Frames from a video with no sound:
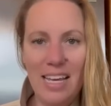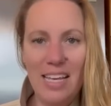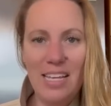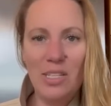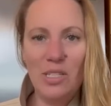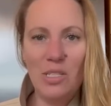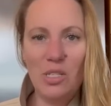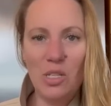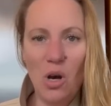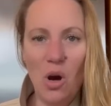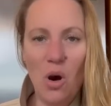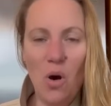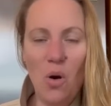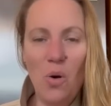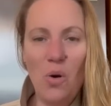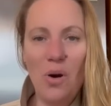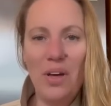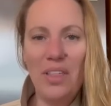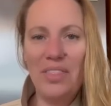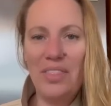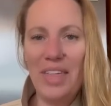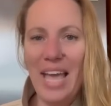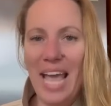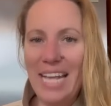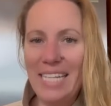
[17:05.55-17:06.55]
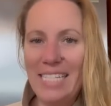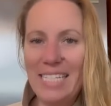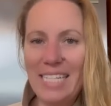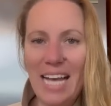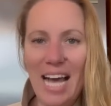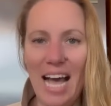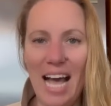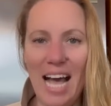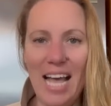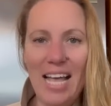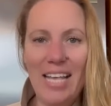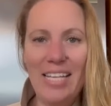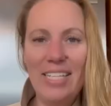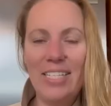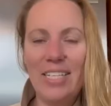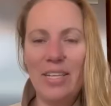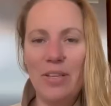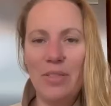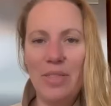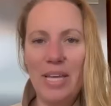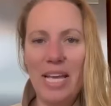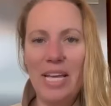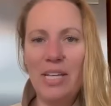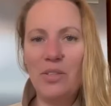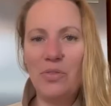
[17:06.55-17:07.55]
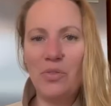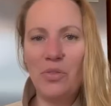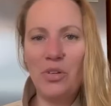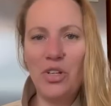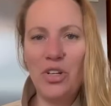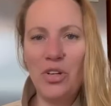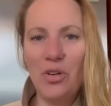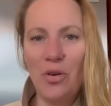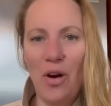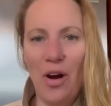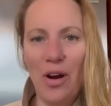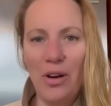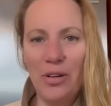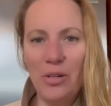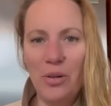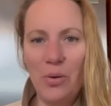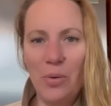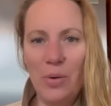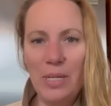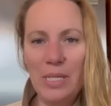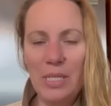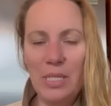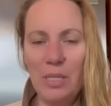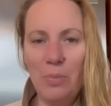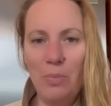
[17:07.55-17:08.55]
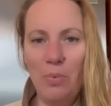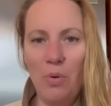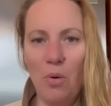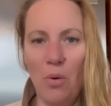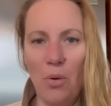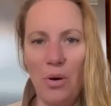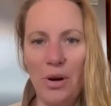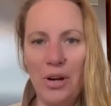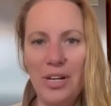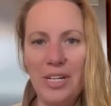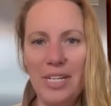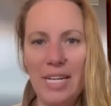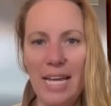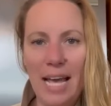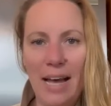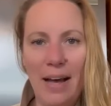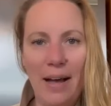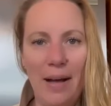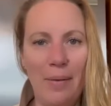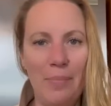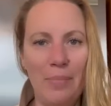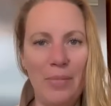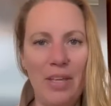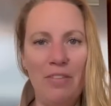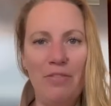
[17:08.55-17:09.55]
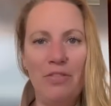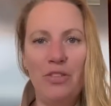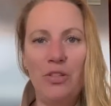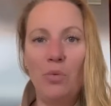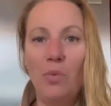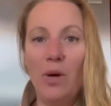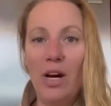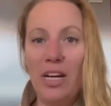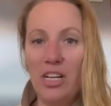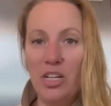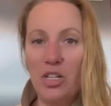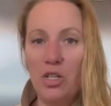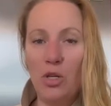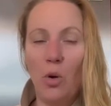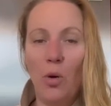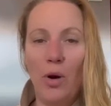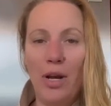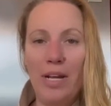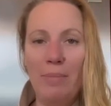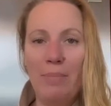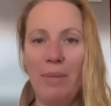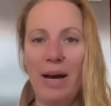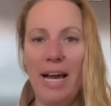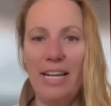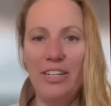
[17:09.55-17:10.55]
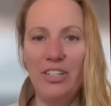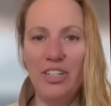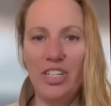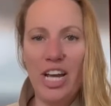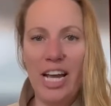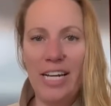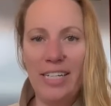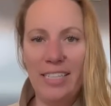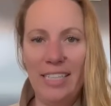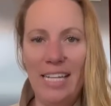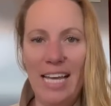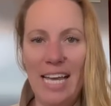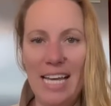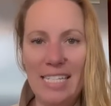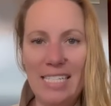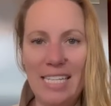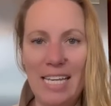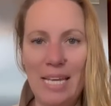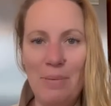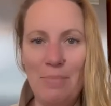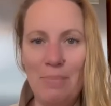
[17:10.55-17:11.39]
So thanks, guys. Thanks for your ongoing support. If you want to join my channel as a